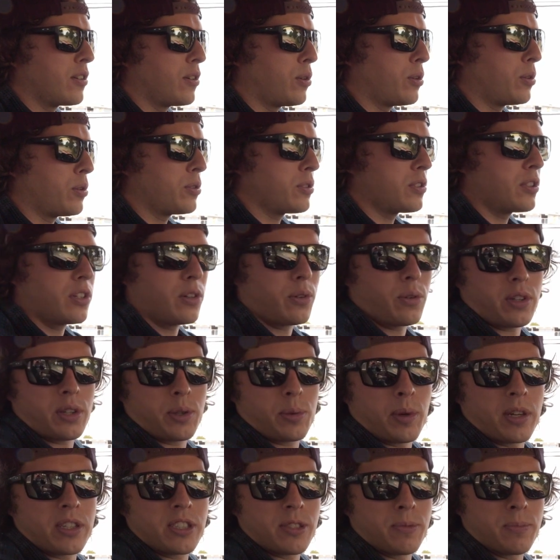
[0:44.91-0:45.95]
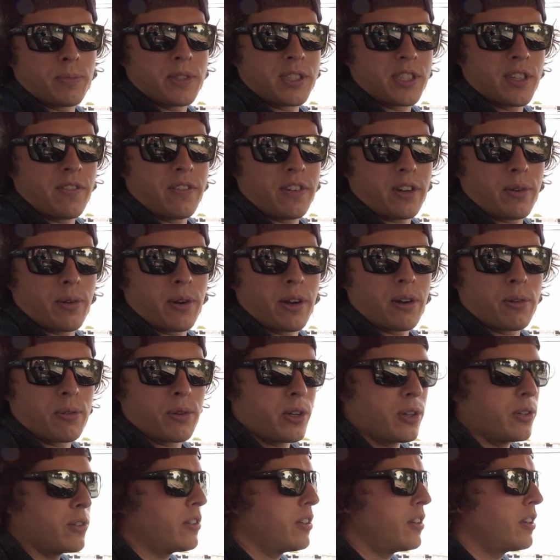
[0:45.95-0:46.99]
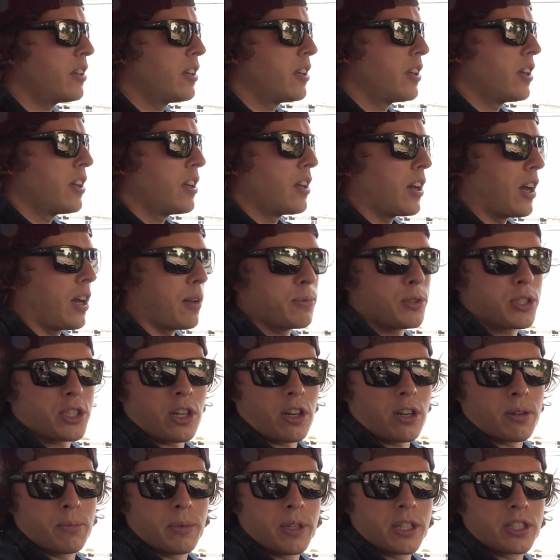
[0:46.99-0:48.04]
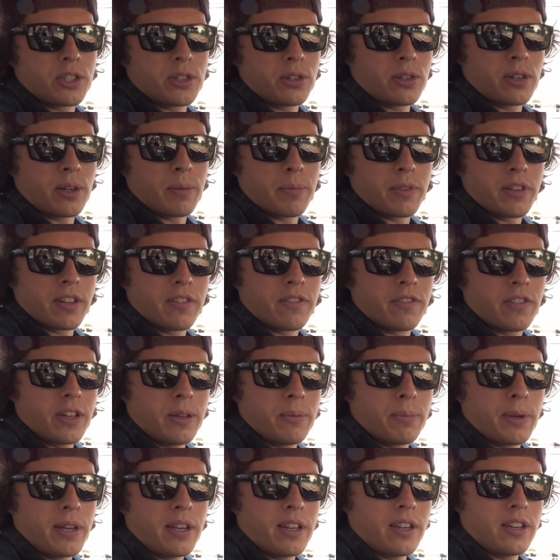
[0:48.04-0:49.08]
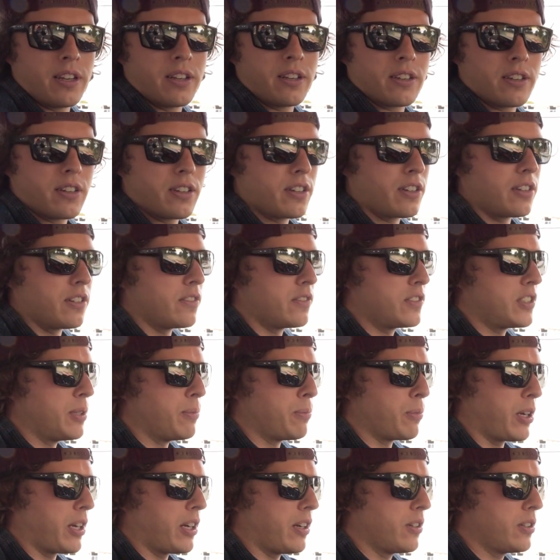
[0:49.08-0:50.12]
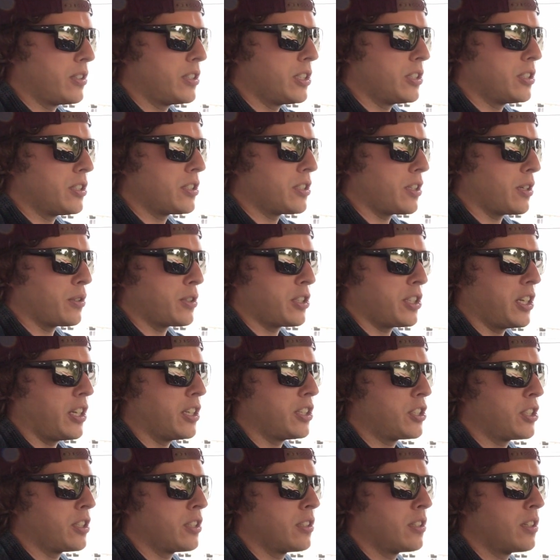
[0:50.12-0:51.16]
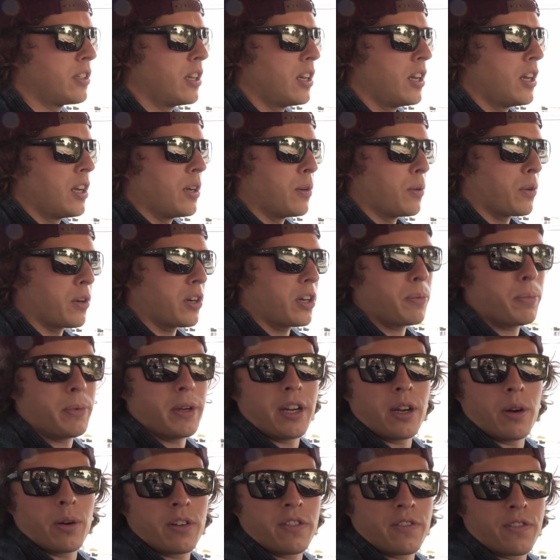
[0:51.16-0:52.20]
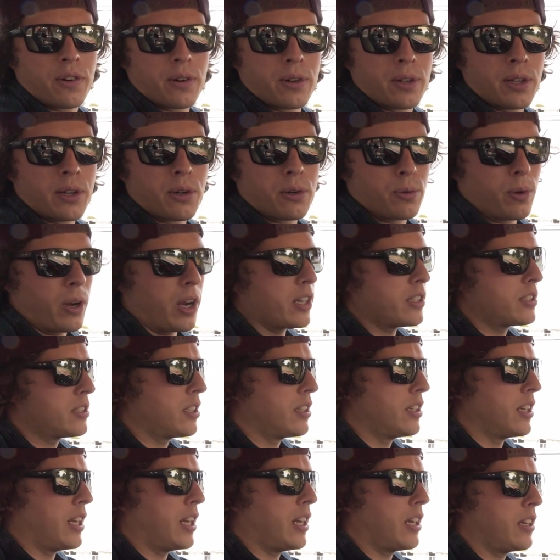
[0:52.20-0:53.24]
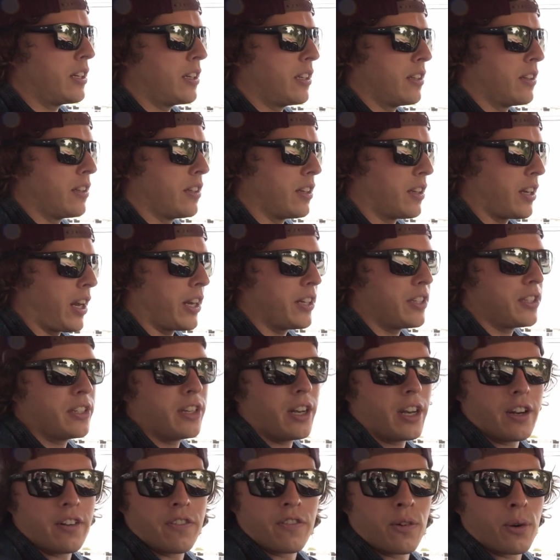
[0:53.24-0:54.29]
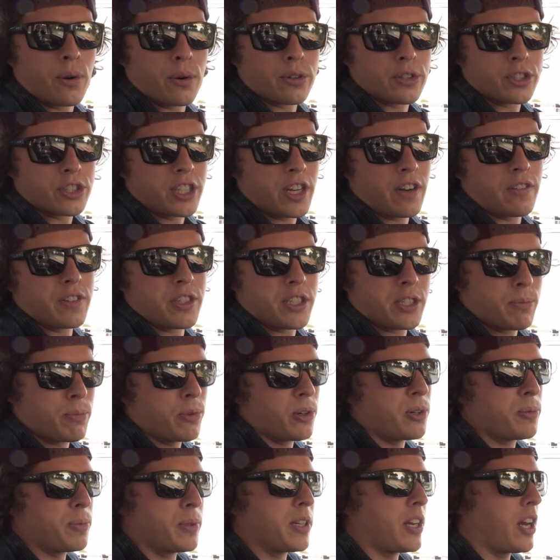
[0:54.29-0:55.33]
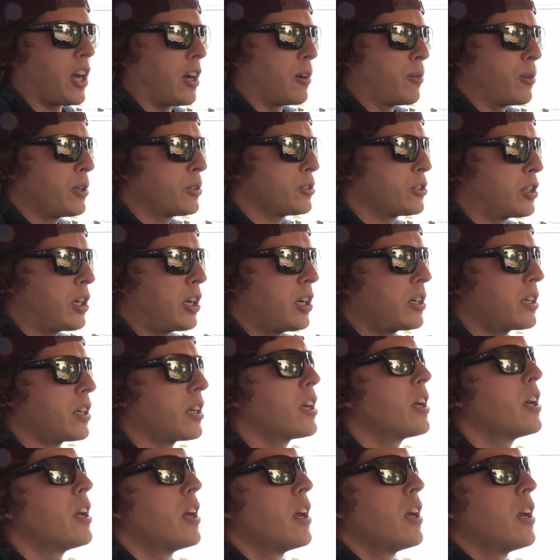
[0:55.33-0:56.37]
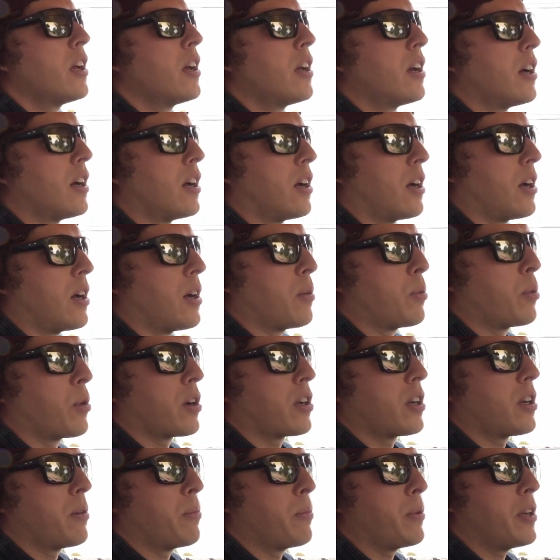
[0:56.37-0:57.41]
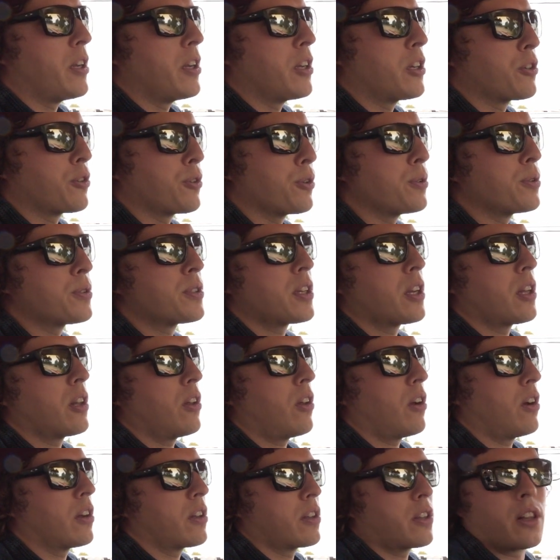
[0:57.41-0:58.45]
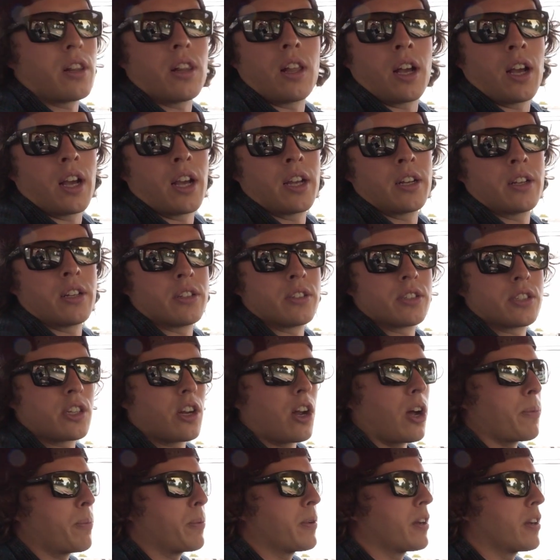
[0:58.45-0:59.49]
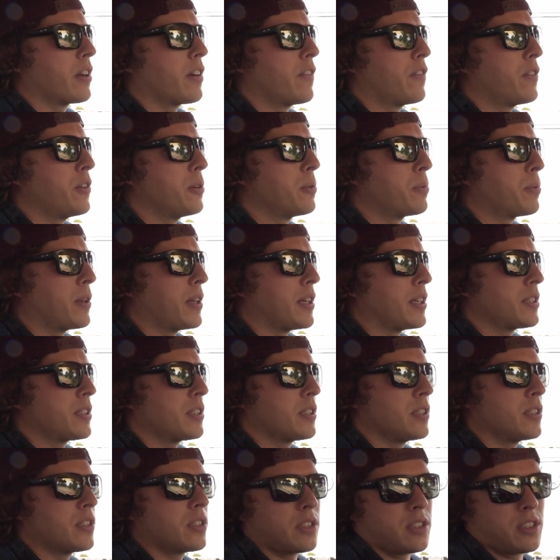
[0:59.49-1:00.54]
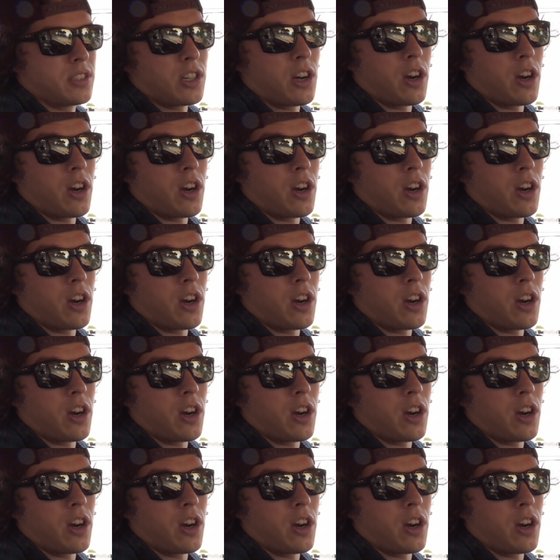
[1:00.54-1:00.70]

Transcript: old Northwestern Pacific Railroad. I'm Sean Mitchell. I'm the VP of Timber Heritage Association. We're going to be going for a little ride today in the 1984 Chevy Suburban high rail truck. We're going to be cruising along the line and stopping in a few places and